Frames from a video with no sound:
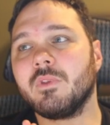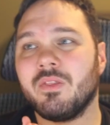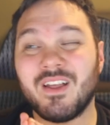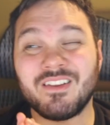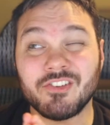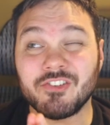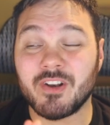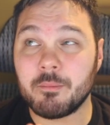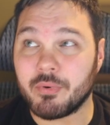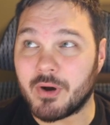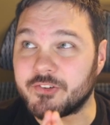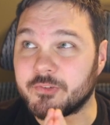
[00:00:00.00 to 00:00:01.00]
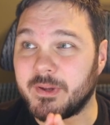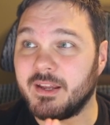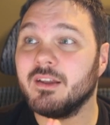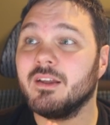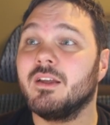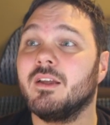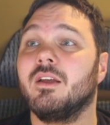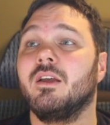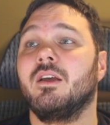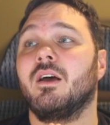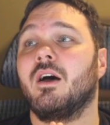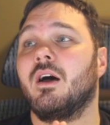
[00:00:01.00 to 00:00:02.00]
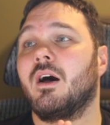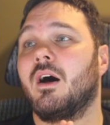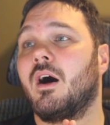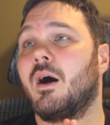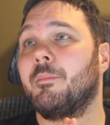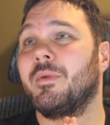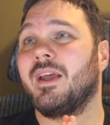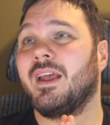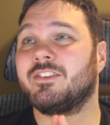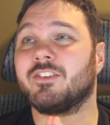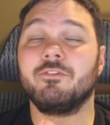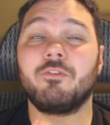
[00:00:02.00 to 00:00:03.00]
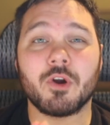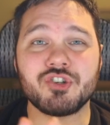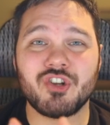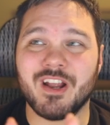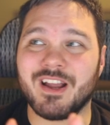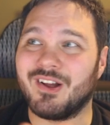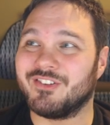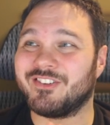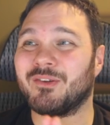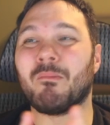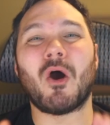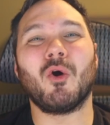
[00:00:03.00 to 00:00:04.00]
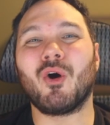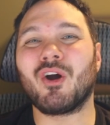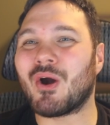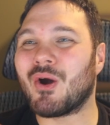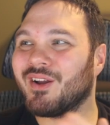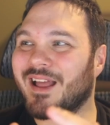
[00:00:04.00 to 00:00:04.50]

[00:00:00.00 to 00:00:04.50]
That doesn't impress me. It's unfortunate because it's a Morrow card.